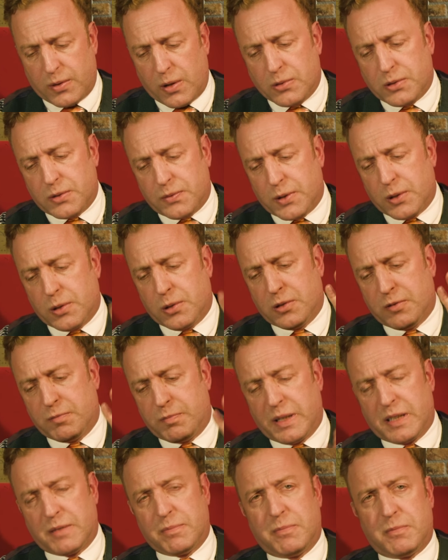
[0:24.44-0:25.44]
those of you
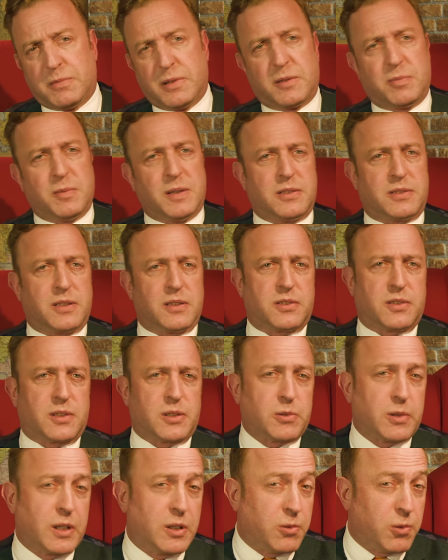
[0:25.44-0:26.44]
who've been with me since
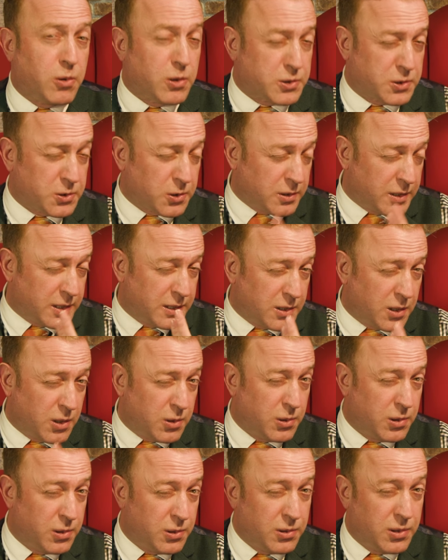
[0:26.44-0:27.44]
the Great War certainly
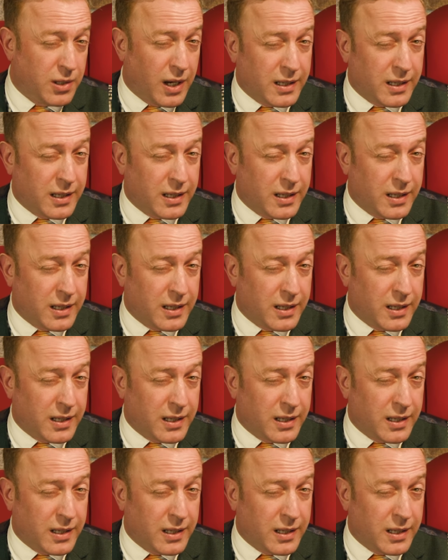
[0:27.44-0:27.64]
know who